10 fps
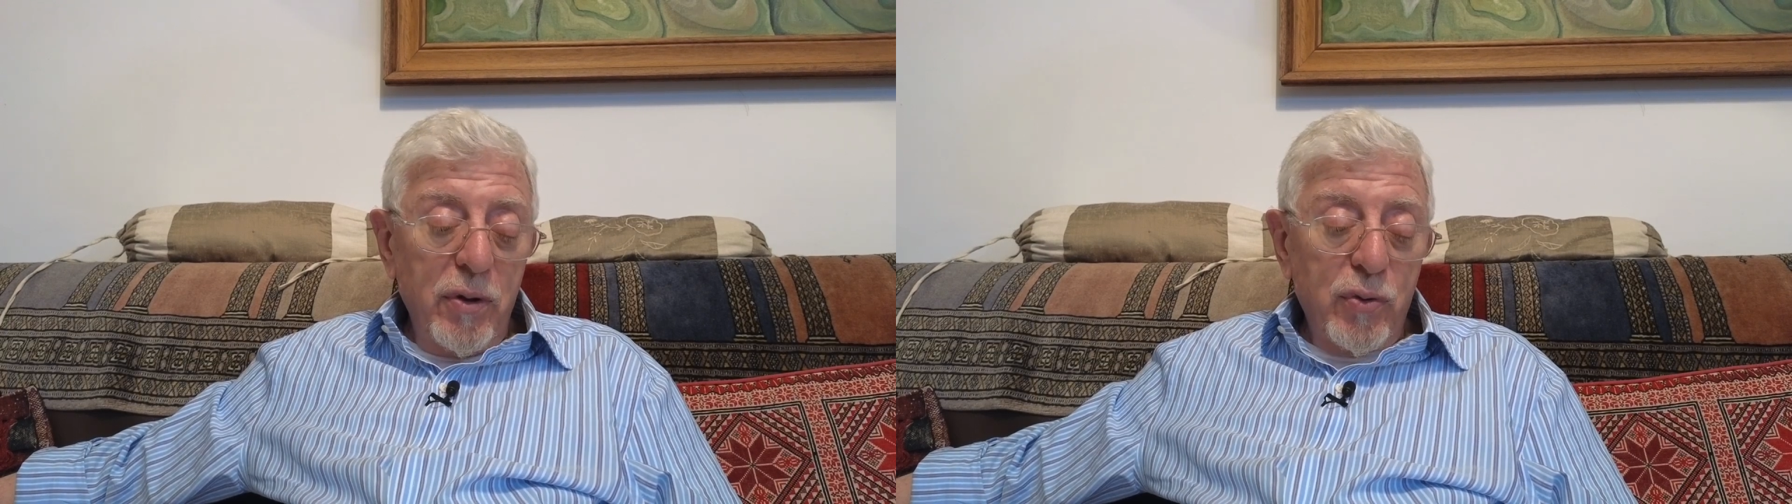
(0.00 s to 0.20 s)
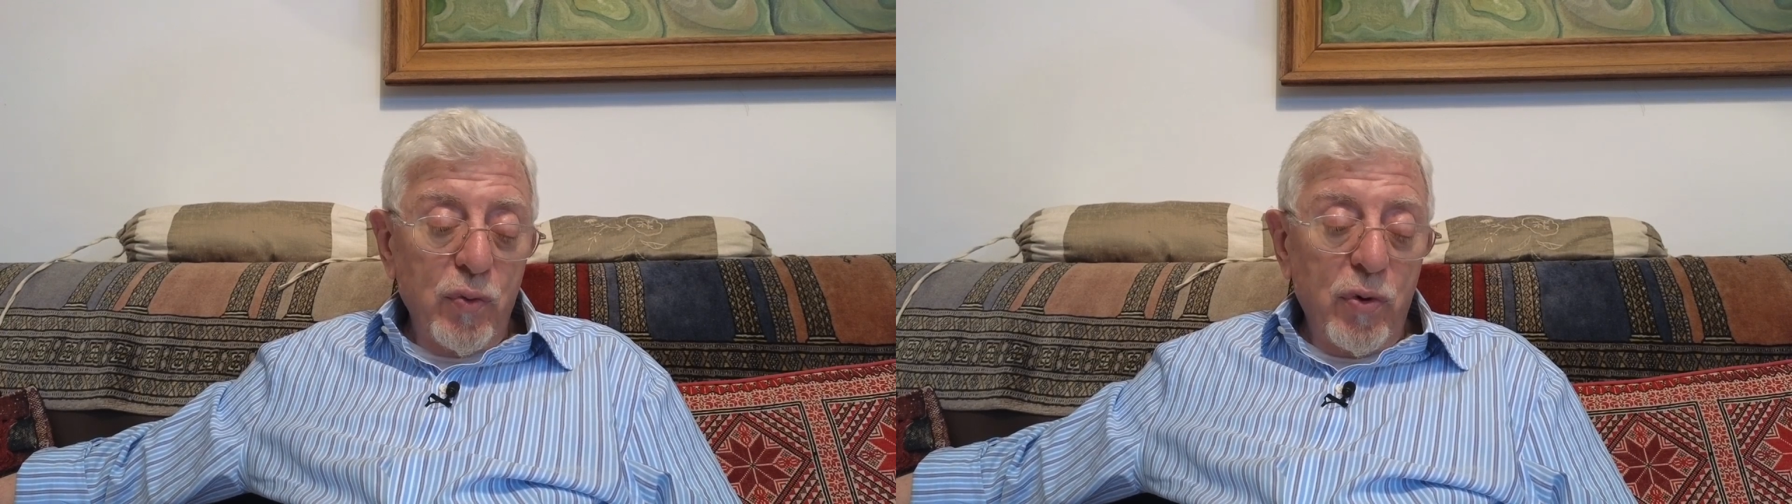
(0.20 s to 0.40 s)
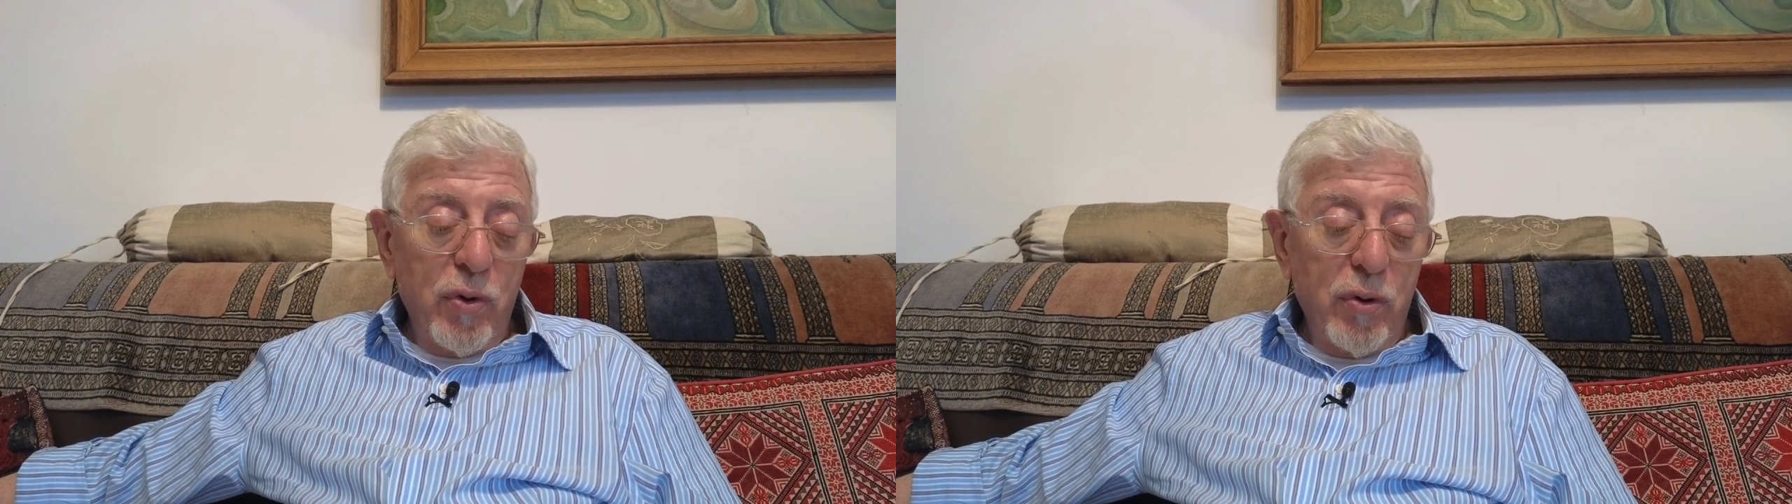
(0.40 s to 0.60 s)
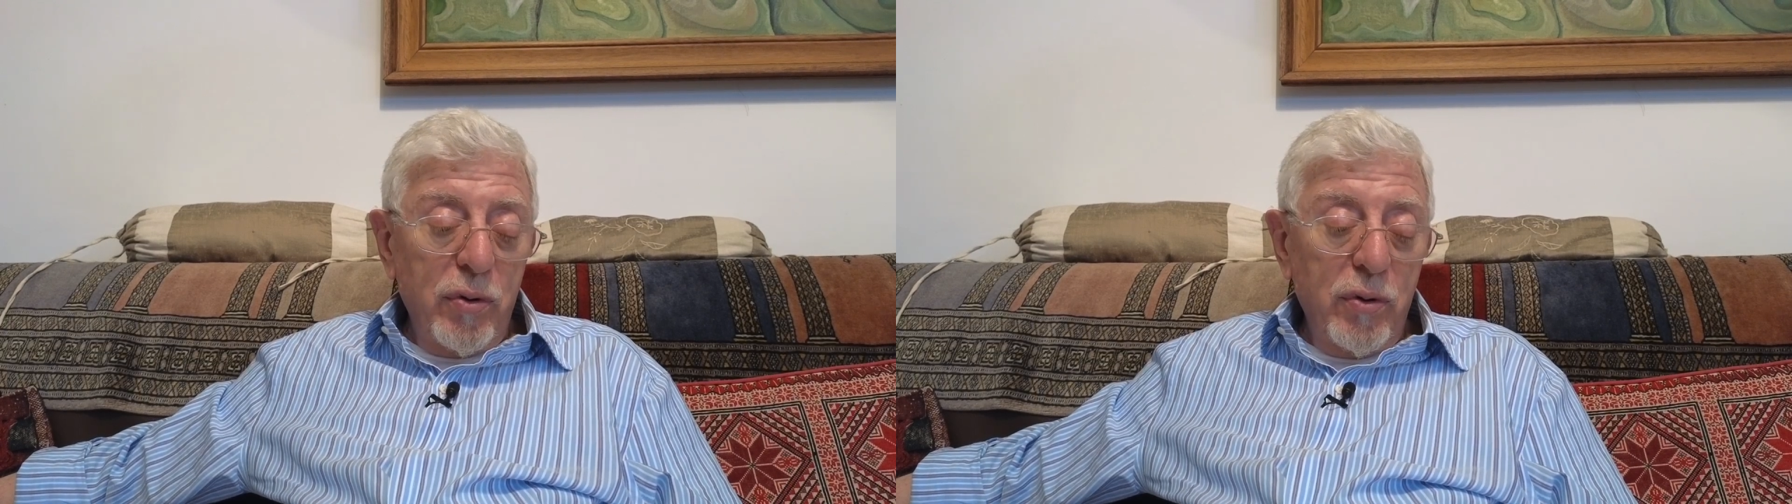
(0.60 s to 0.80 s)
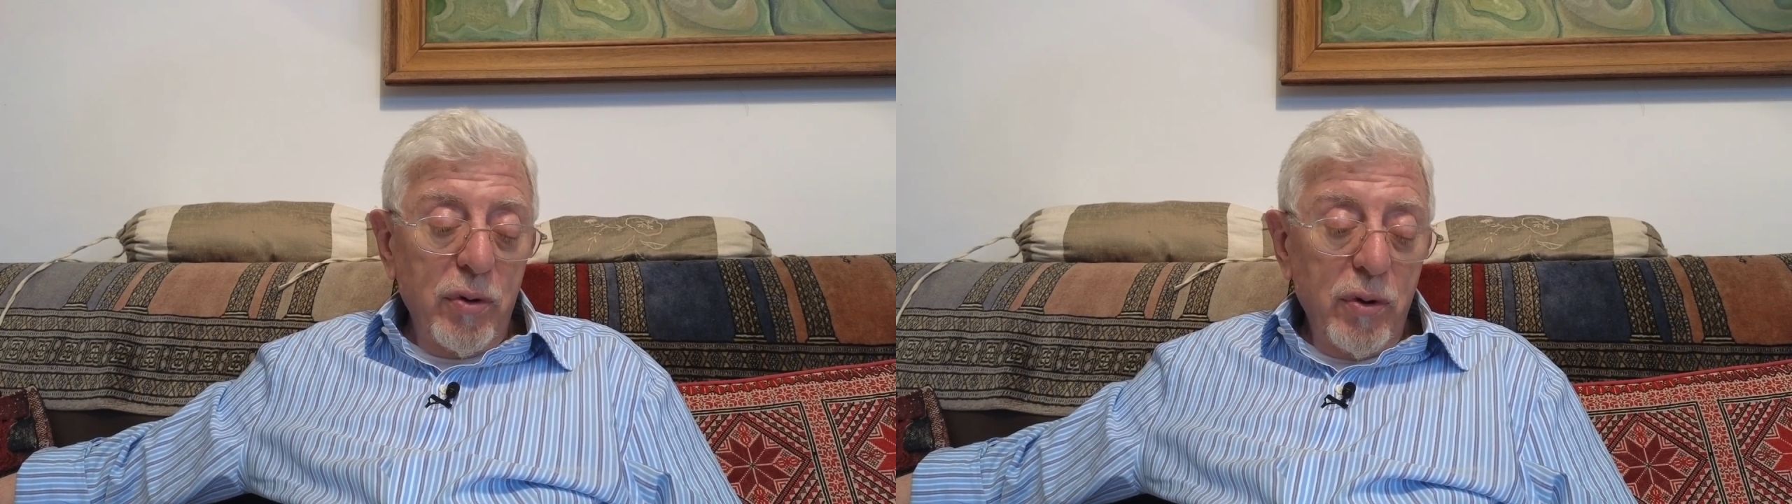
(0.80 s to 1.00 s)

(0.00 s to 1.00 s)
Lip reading: this world